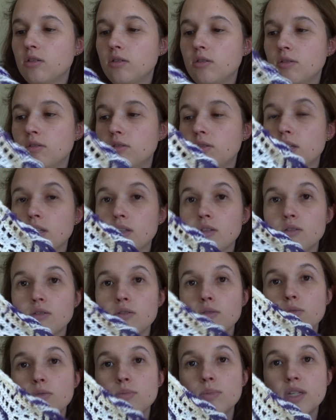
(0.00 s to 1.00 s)
you can
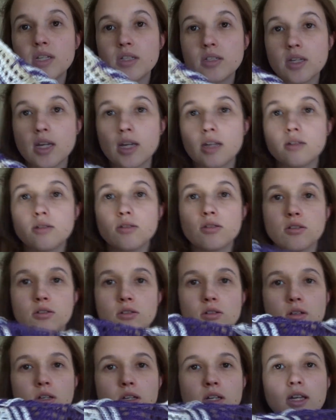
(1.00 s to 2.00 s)
use mini skeins,
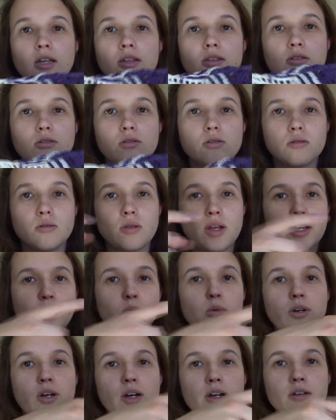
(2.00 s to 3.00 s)
so you can either do
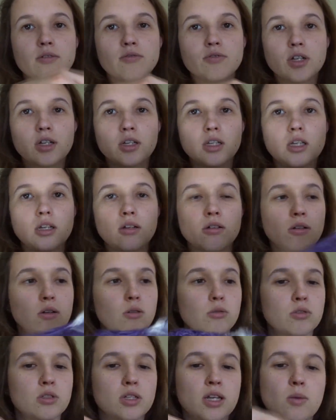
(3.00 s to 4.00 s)
like what I have done here and
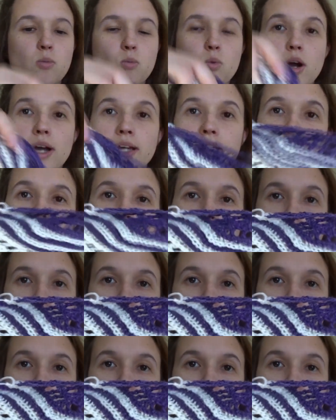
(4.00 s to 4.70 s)
alternate white